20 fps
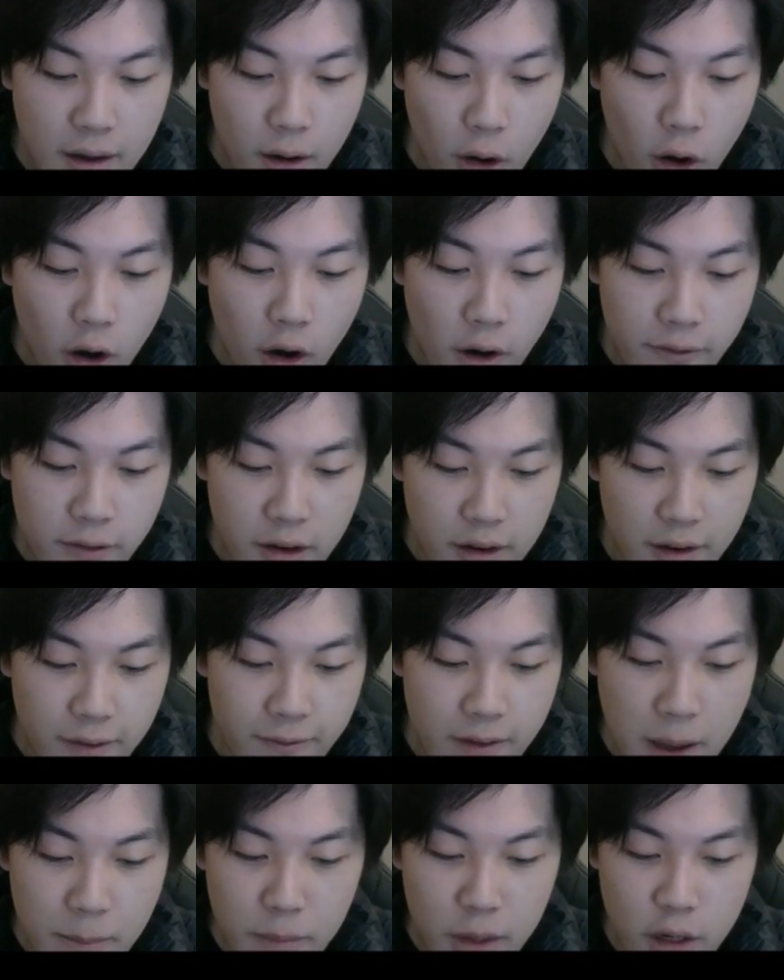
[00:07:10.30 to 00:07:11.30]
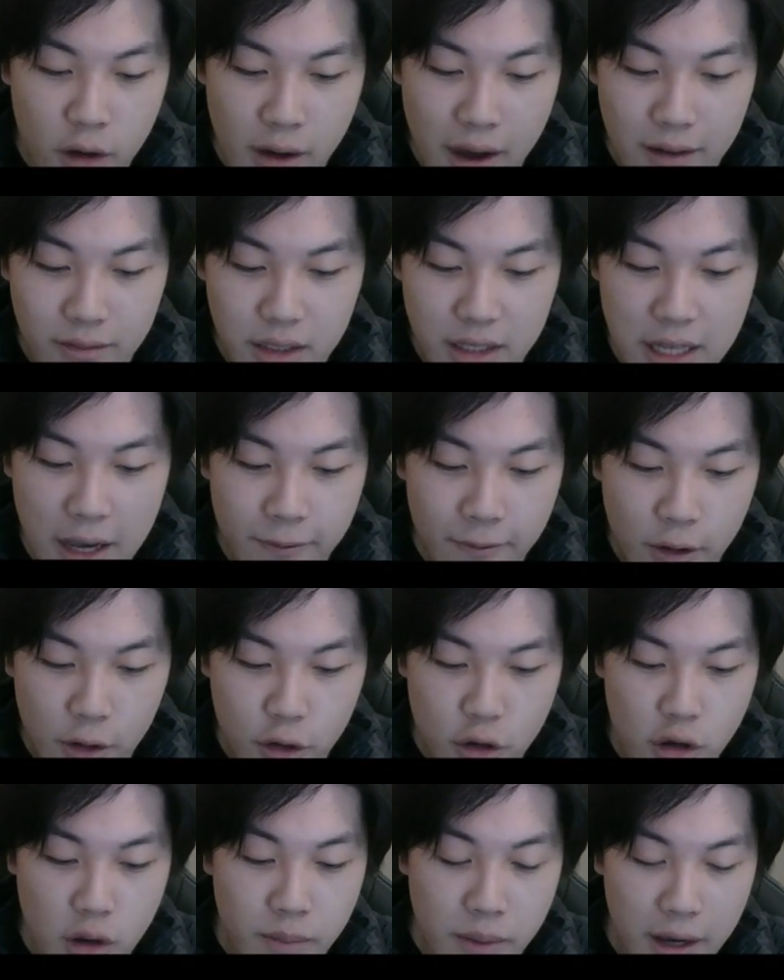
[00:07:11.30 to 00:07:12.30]
of November, you'll have Zephyr,
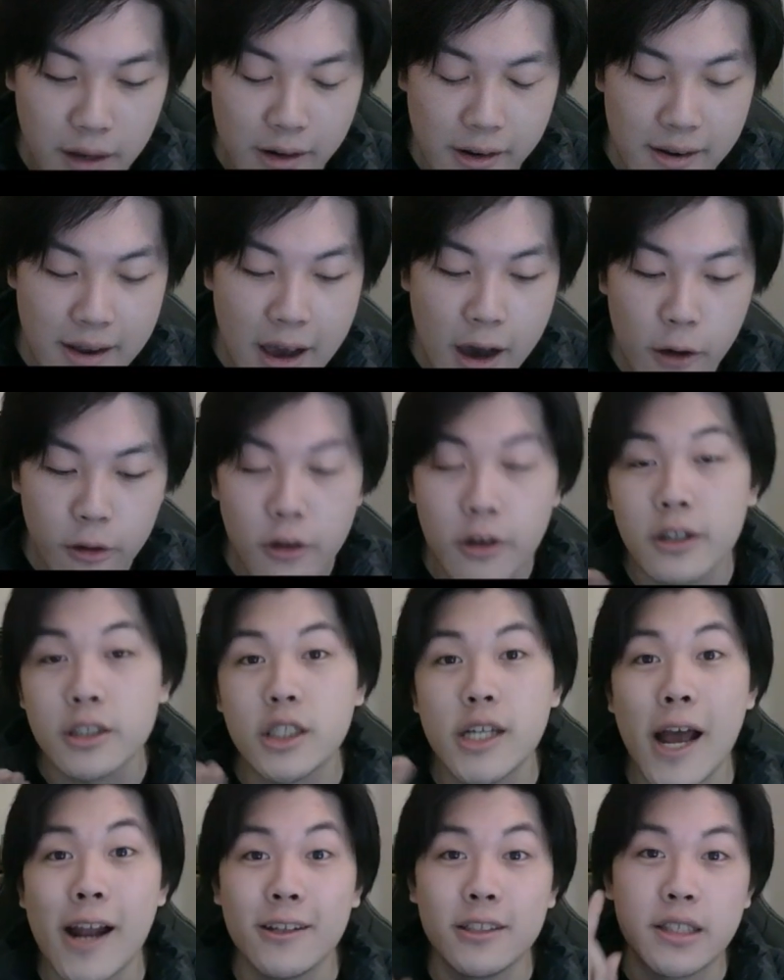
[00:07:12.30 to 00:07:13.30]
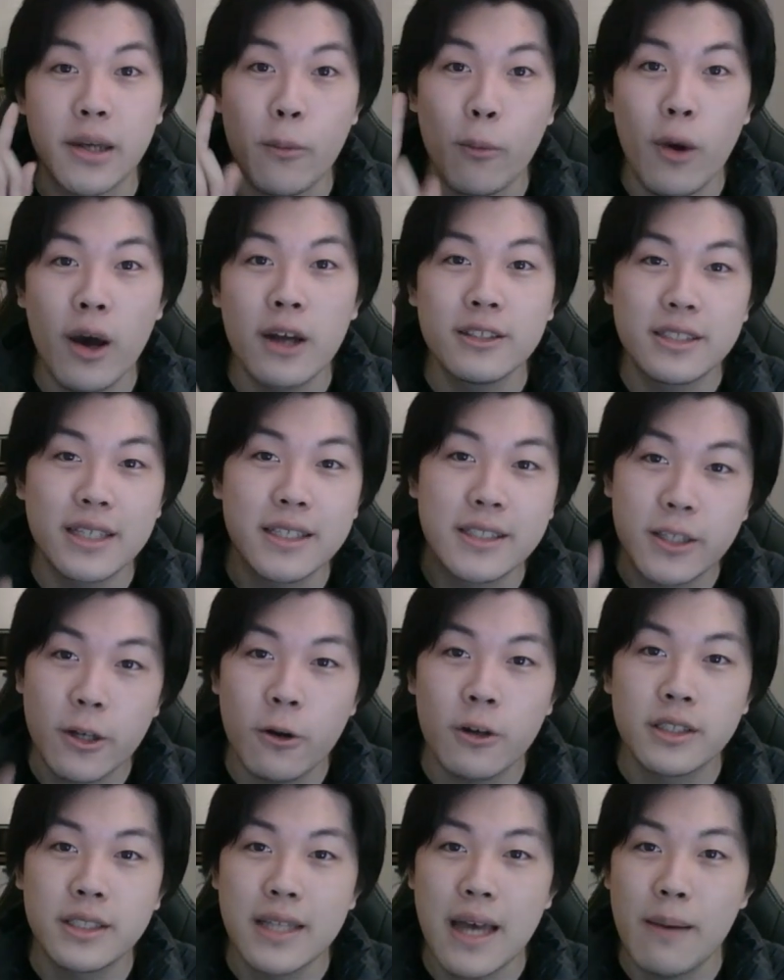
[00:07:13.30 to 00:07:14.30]
Kuma, and Anel. You can challenge them once at
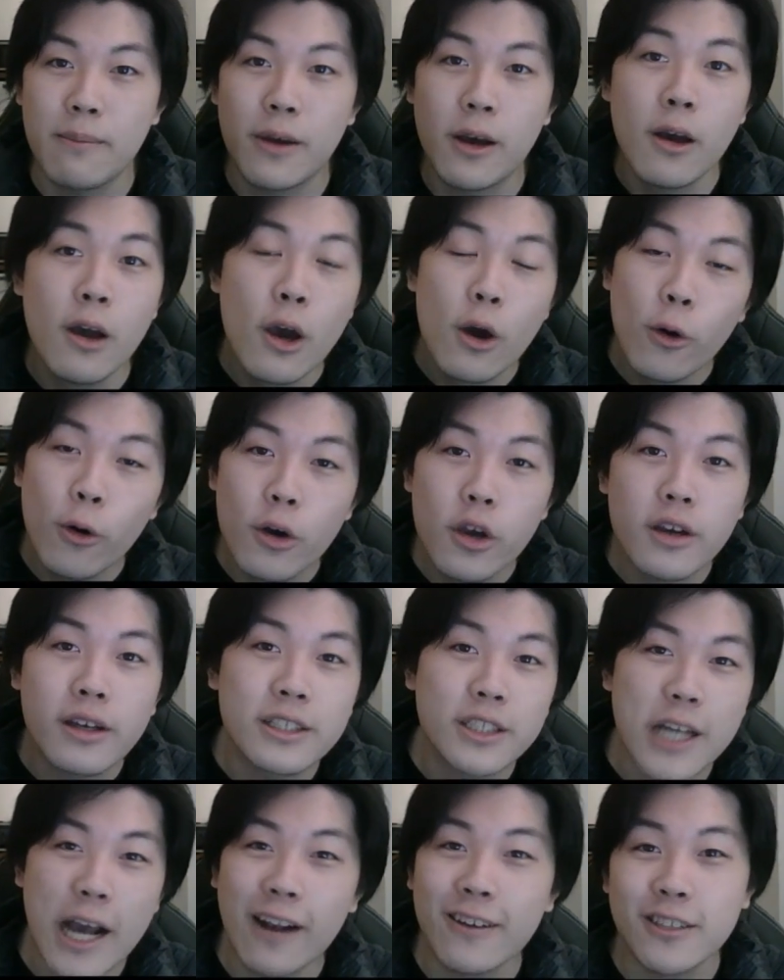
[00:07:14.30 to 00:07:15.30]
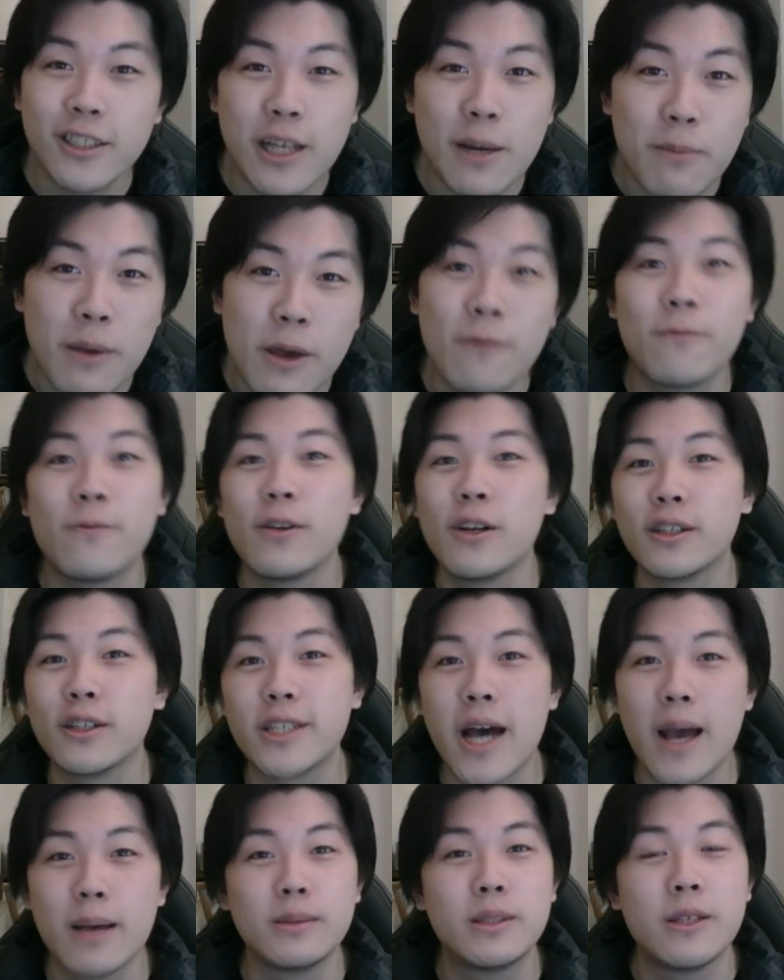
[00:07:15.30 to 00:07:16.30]
0 stamina, or you can challenge them infinite
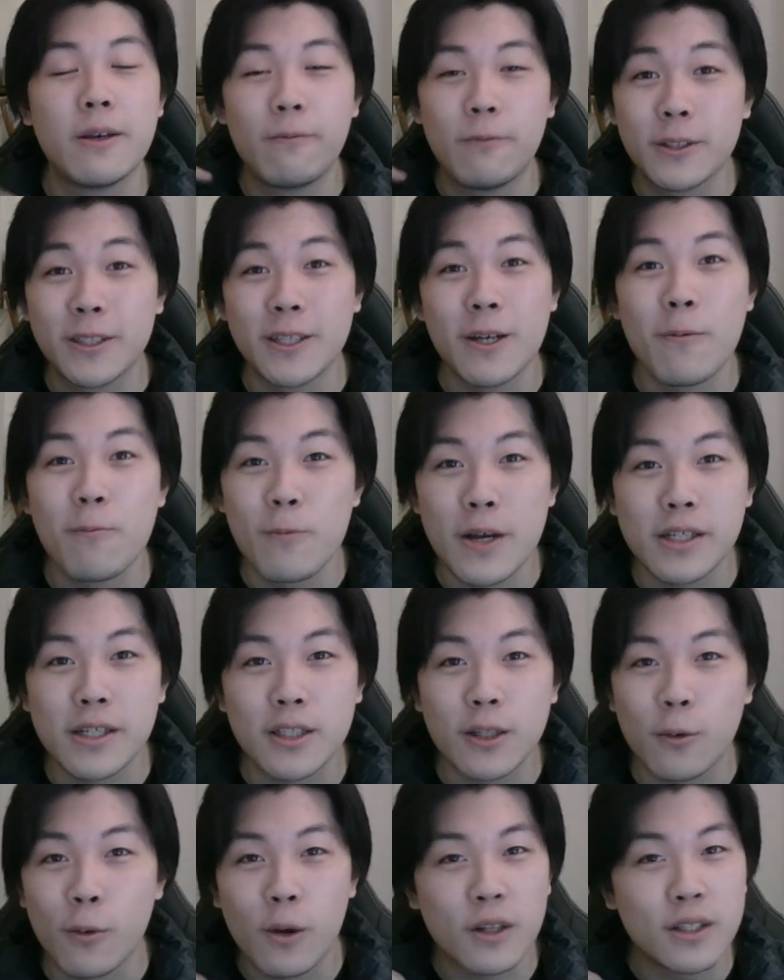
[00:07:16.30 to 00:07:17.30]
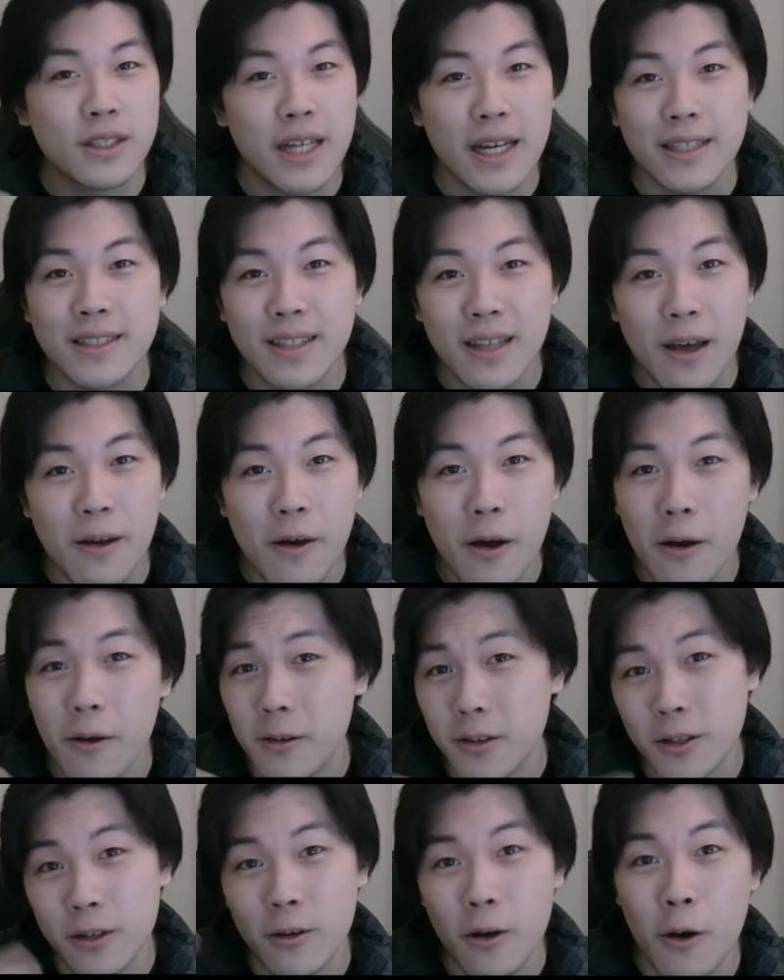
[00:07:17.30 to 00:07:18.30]
times if for some reason you want to test,
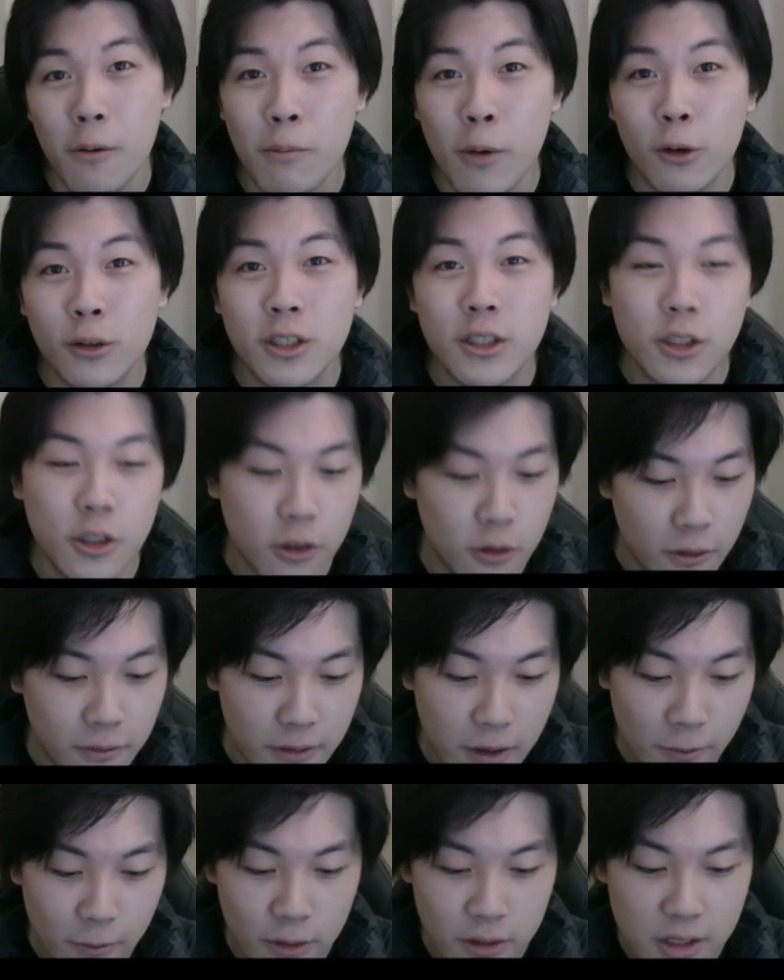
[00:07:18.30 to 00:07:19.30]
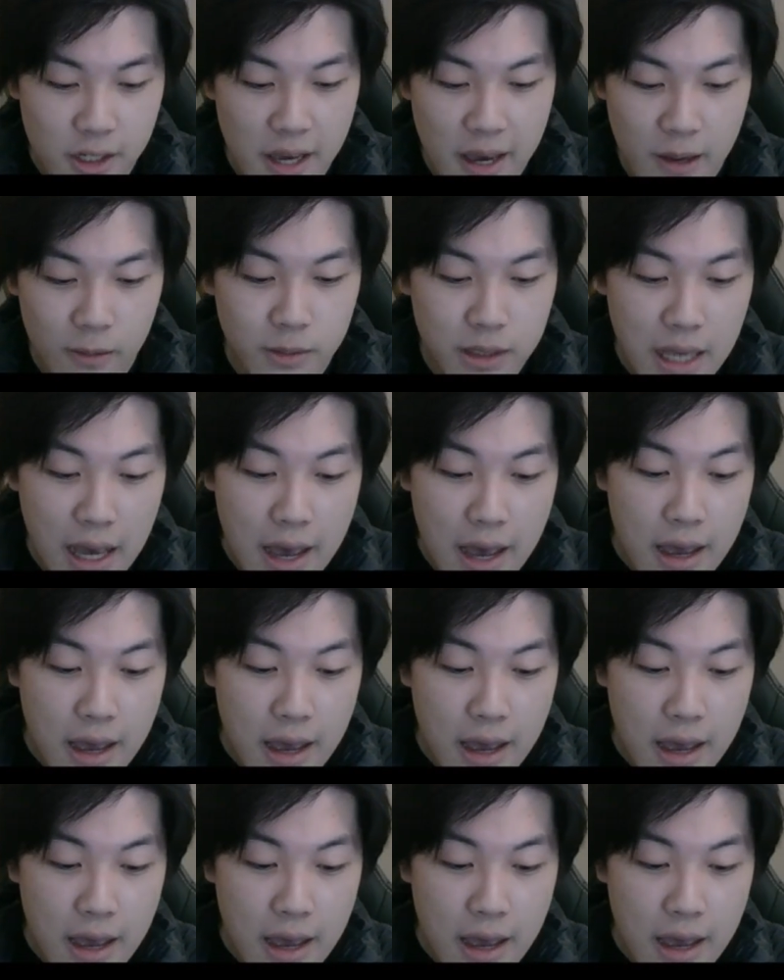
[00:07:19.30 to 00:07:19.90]
you know, a multitude of different teams.